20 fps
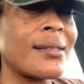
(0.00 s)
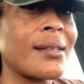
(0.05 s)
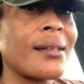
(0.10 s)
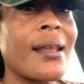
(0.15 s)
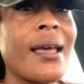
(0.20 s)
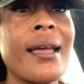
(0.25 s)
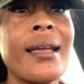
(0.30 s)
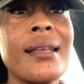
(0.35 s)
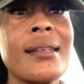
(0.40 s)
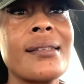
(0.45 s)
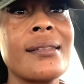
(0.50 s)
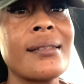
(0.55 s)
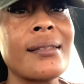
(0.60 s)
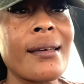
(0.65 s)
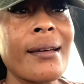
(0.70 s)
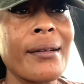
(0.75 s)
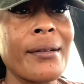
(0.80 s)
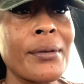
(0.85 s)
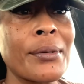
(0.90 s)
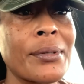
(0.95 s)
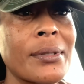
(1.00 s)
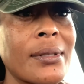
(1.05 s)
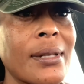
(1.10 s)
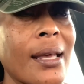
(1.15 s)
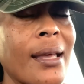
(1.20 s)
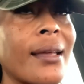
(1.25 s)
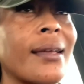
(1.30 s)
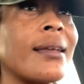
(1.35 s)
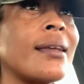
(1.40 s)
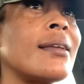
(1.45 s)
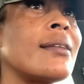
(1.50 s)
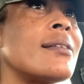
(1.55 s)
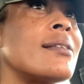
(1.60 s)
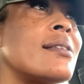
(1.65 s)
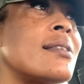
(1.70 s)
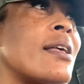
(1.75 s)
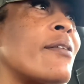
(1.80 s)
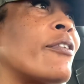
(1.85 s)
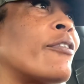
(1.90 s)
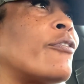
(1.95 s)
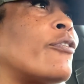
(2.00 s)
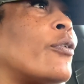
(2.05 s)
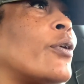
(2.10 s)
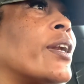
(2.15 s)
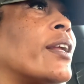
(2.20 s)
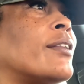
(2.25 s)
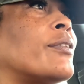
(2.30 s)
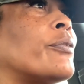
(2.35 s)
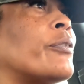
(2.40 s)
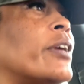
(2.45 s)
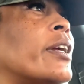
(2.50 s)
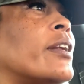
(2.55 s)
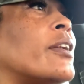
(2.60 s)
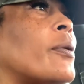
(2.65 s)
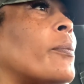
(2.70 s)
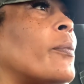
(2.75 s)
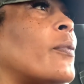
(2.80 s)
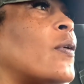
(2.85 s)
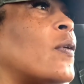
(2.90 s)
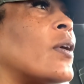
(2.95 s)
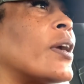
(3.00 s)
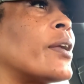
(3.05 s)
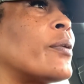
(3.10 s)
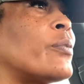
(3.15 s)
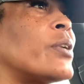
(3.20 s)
Today is Thursday. It is 7:43 in the morning.